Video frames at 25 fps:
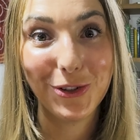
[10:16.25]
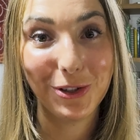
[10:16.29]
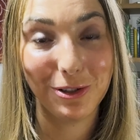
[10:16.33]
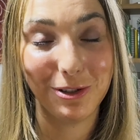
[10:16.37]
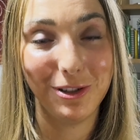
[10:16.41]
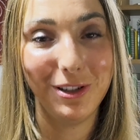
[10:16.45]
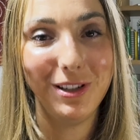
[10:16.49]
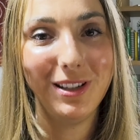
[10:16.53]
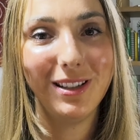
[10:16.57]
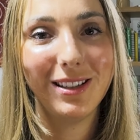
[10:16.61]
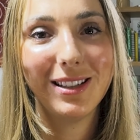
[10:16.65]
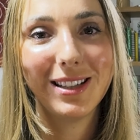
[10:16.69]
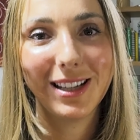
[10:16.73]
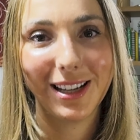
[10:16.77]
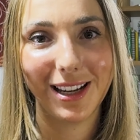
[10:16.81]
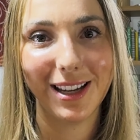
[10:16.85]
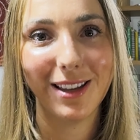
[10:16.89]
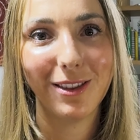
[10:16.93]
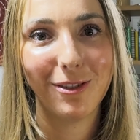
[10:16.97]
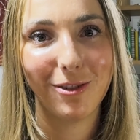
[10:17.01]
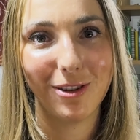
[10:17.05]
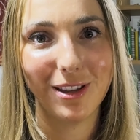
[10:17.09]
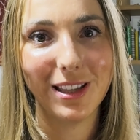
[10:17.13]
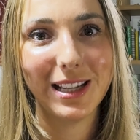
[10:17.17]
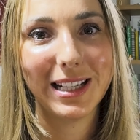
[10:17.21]
do to
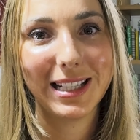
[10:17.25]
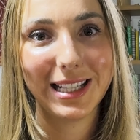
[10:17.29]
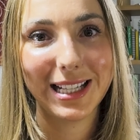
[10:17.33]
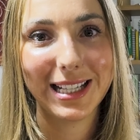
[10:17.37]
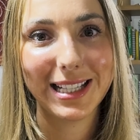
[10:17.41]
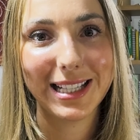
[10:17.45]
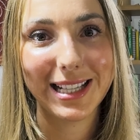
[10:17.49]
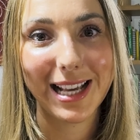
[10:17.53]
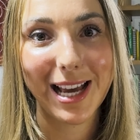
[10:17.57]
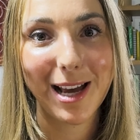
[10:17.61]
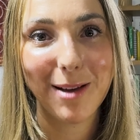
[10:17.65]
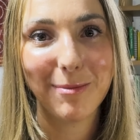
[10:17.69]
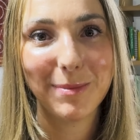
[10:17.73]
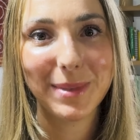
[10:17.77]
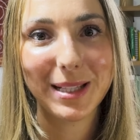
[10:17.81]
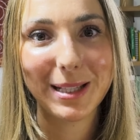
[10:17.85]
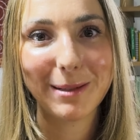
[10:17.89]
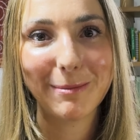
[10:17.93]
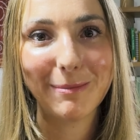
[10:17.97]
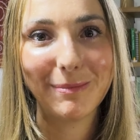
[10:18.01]
get through these exams.